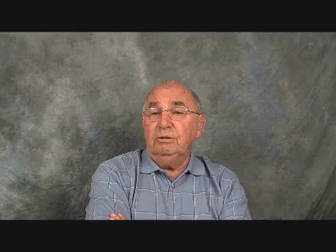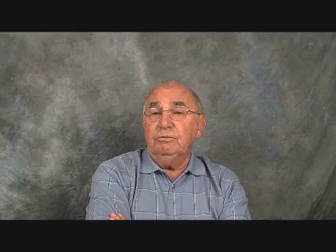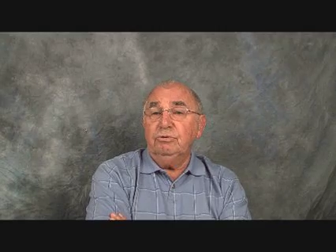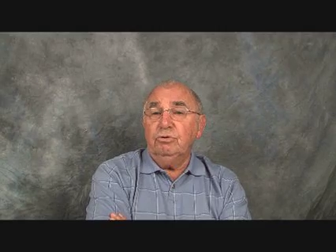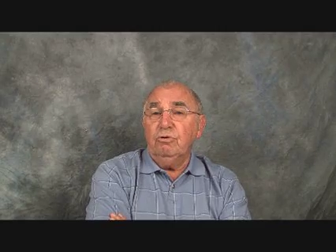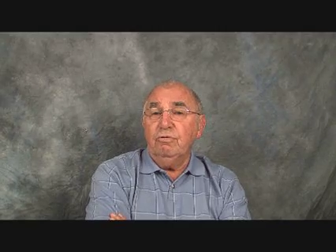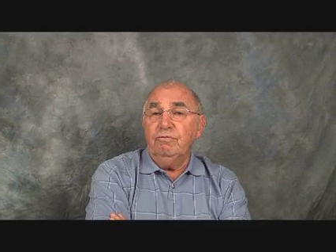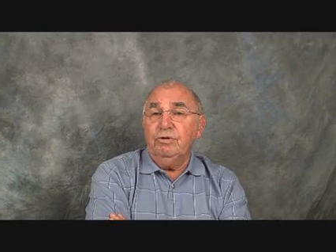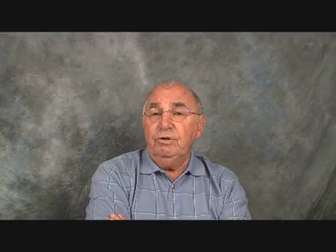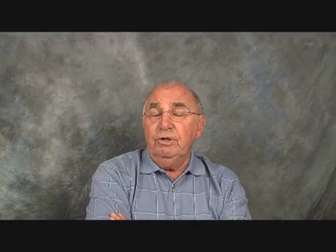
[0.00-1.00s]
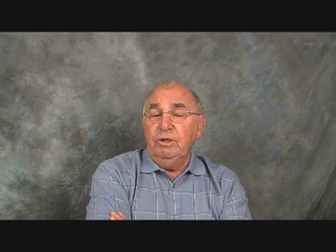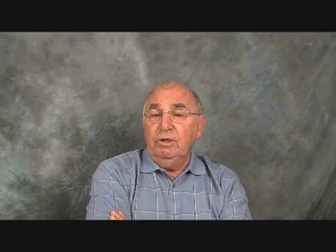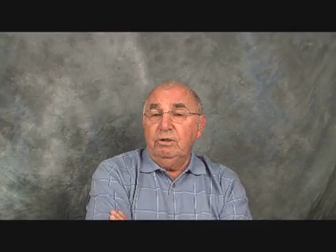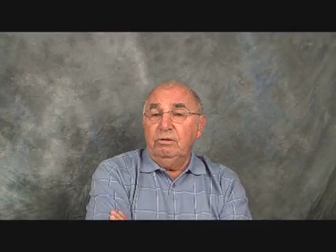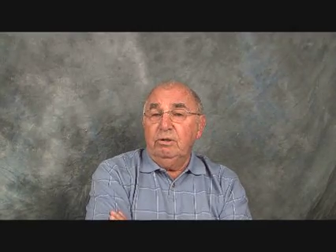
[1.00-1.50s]
served
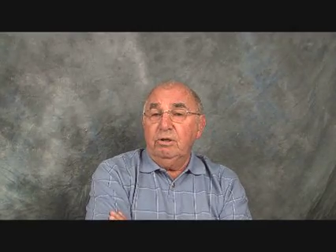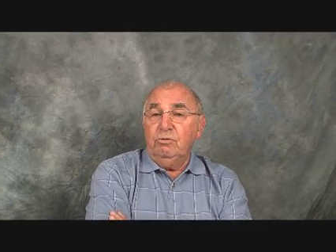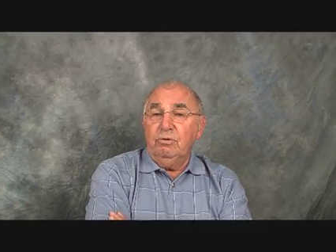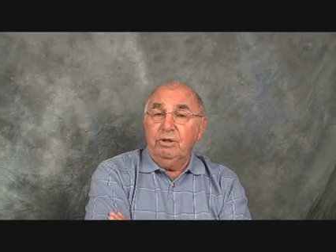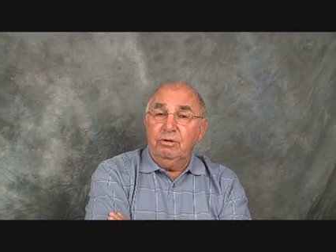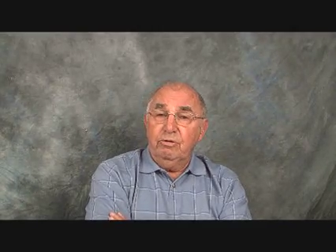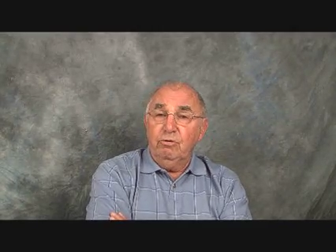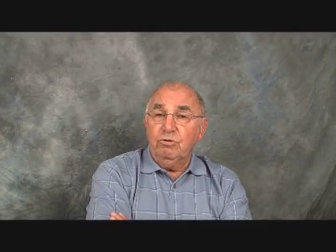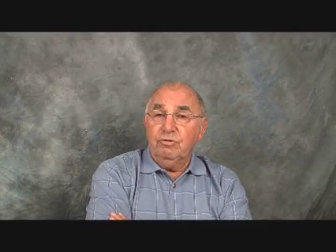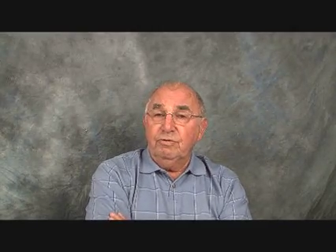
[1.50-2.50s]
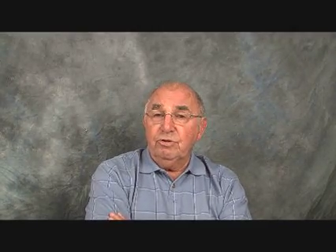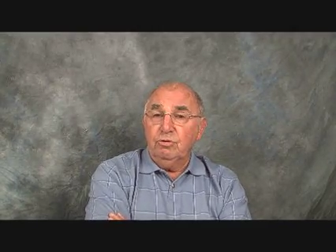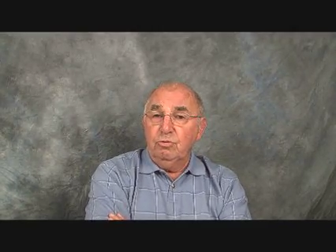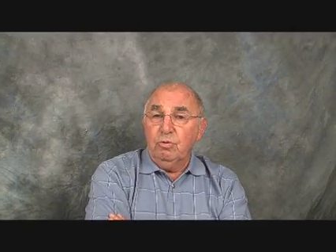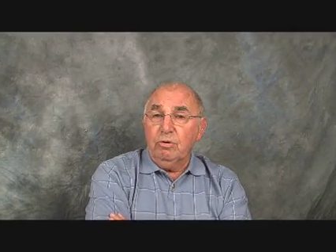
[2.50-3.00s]
not only those of us
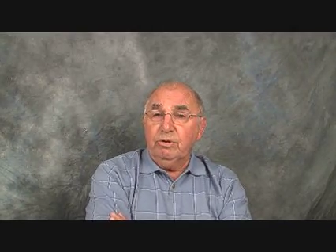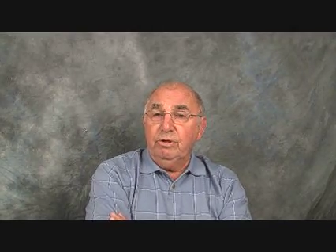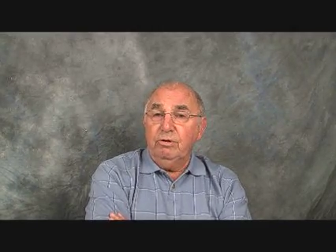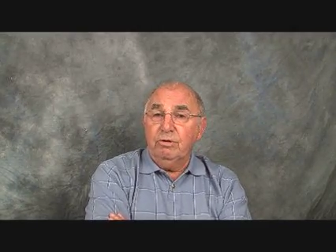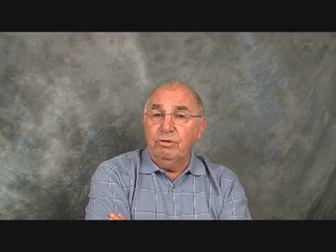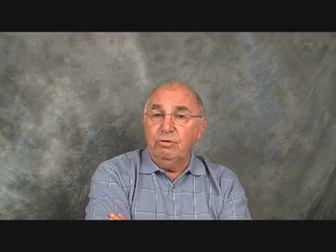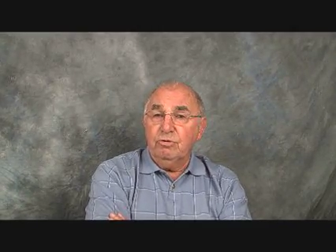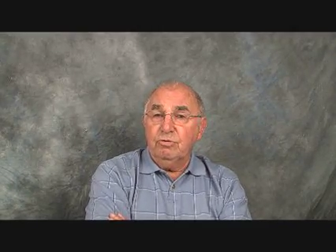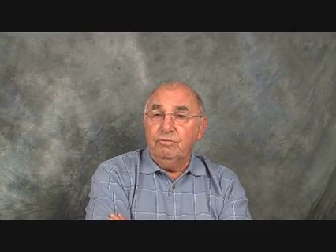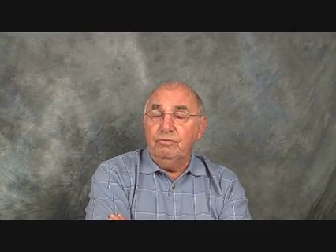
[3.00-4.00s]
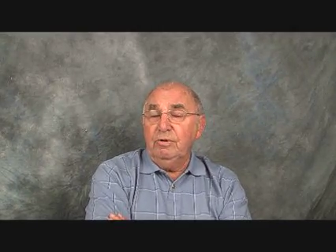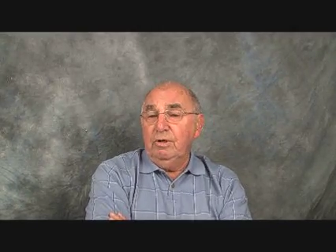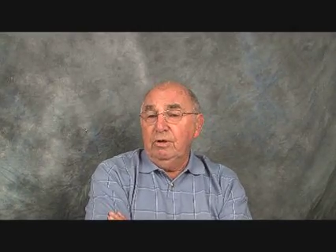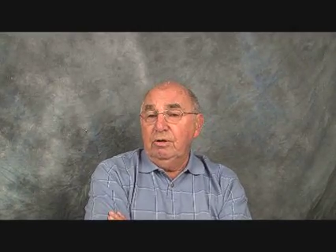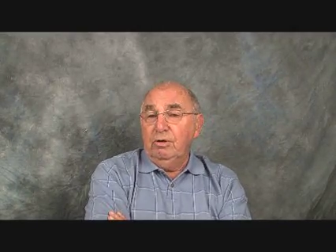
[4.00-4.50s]
who worked here and those of
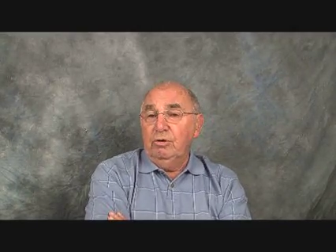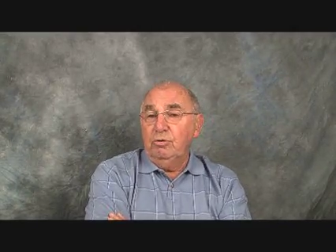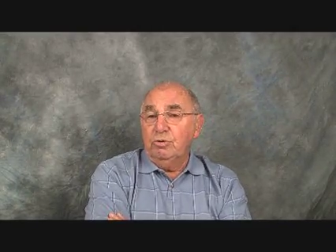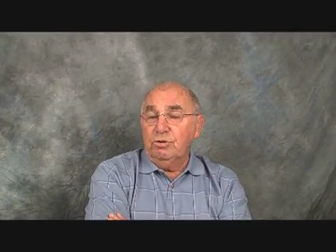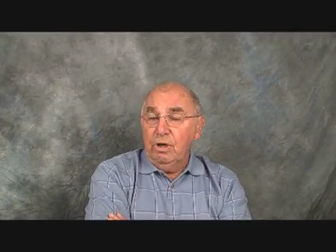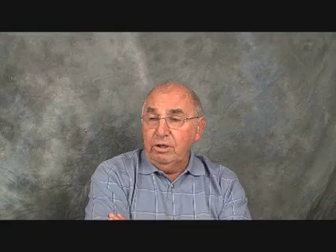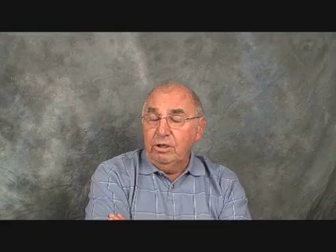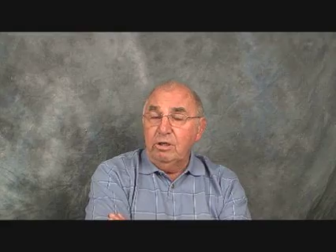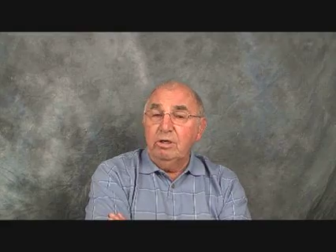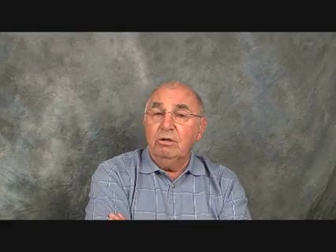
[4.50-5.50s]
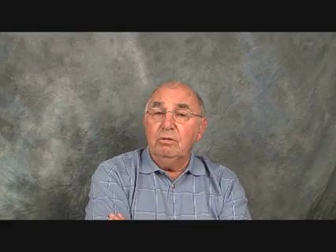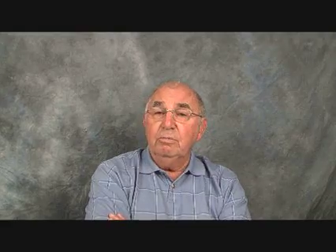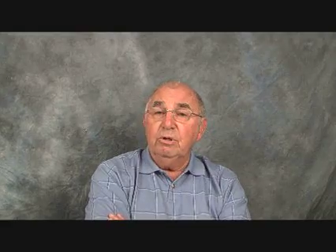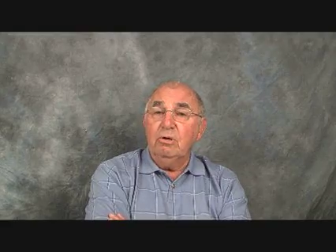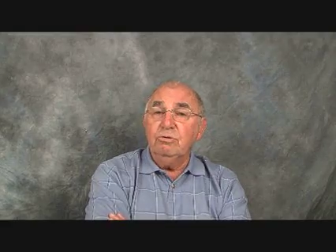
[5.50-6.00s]
who studied here,
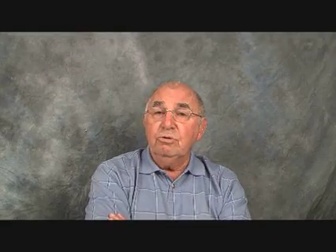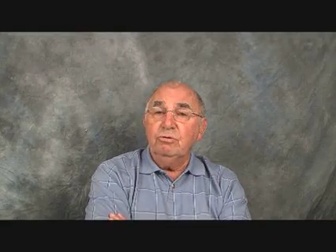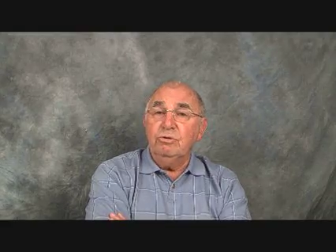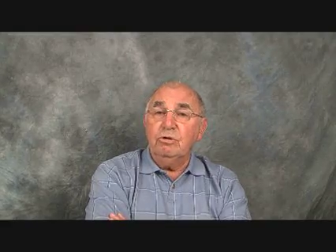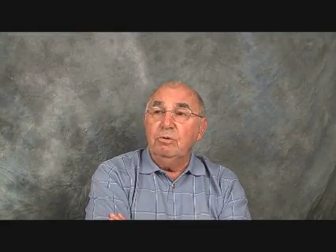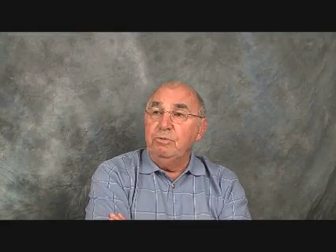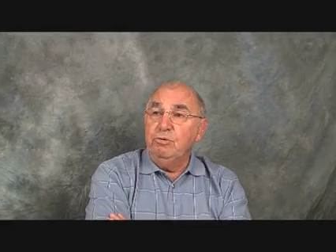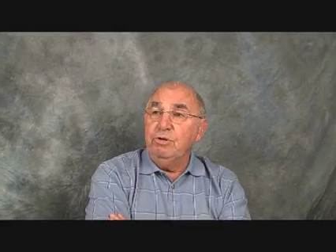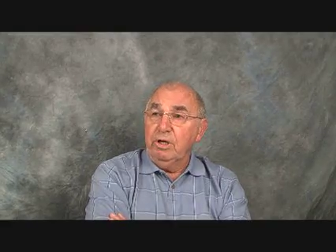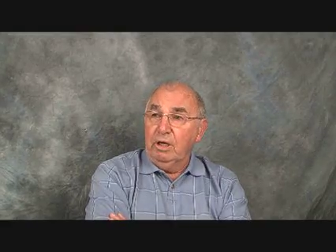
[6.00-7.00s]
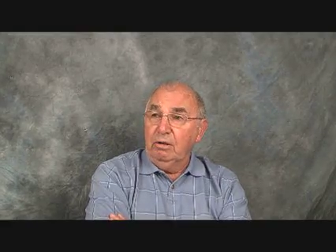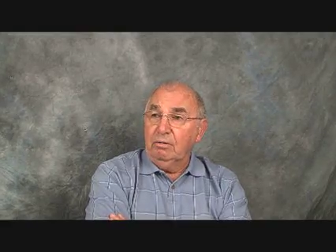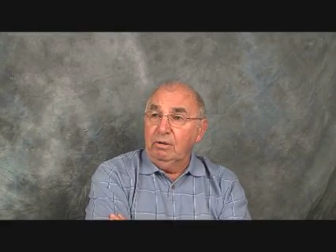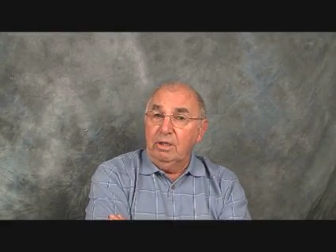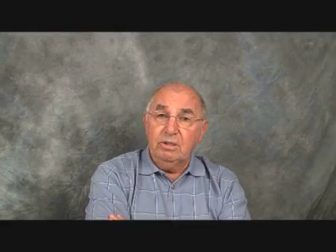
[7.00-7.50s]
but also the community.
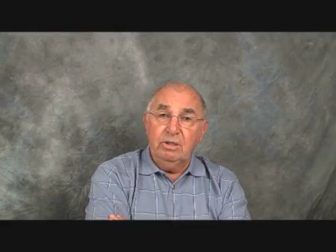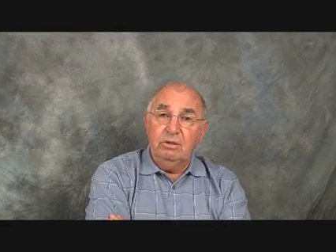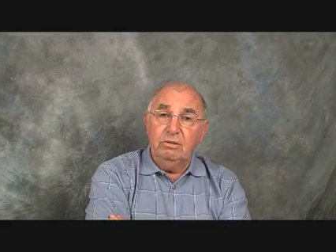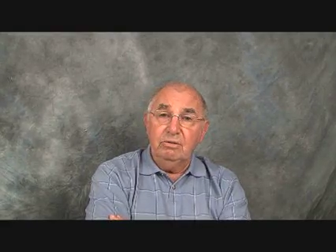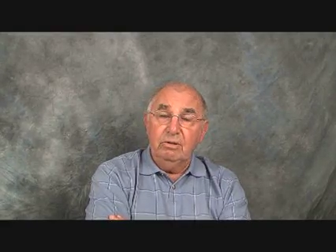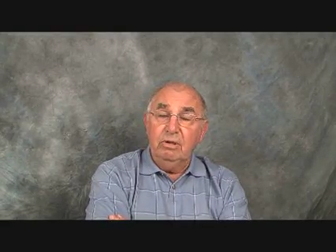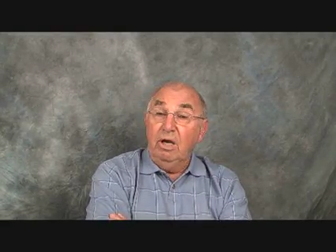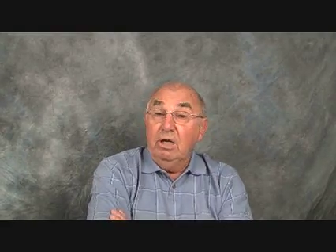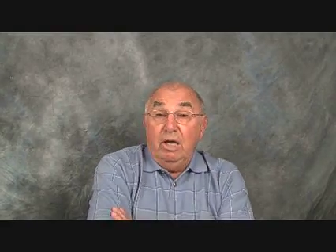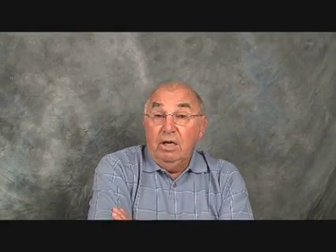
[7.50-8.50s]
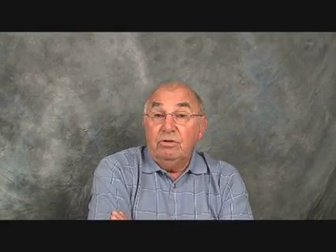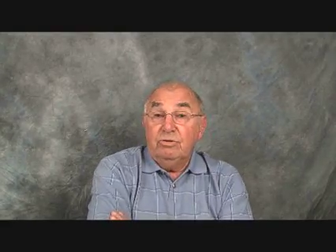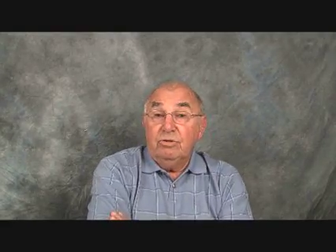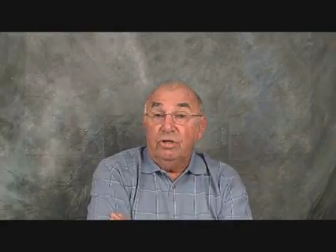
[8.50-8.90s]
They attended, and as